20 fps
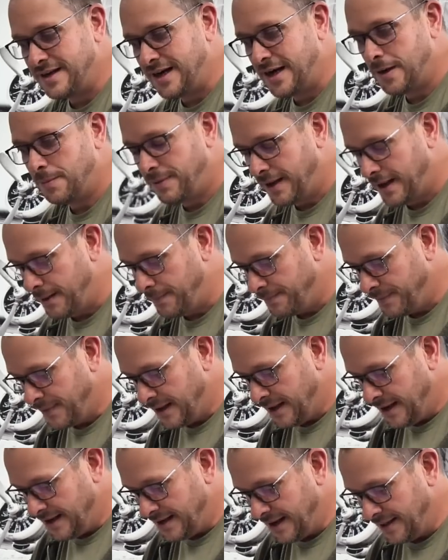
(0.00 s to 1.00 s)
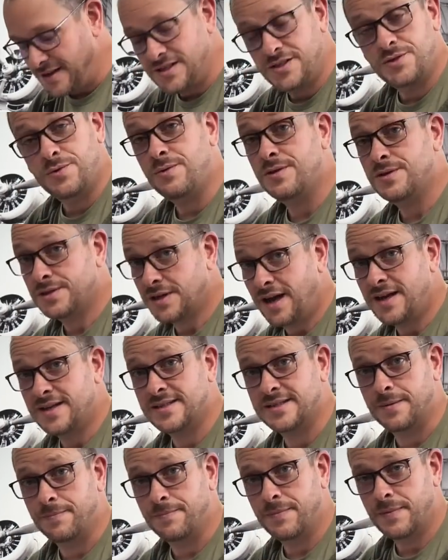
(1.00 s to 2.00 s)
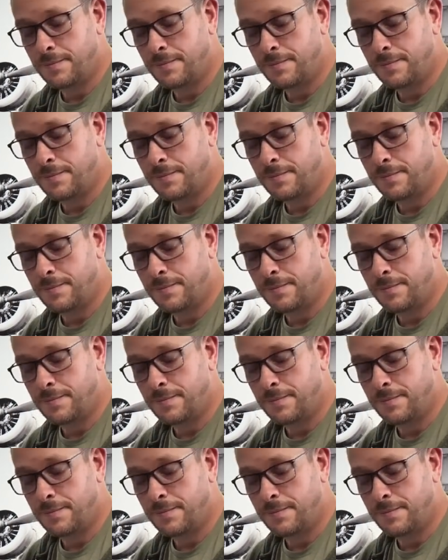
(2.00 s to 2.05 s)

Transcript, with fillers: the airplane. Now this tool is awesome,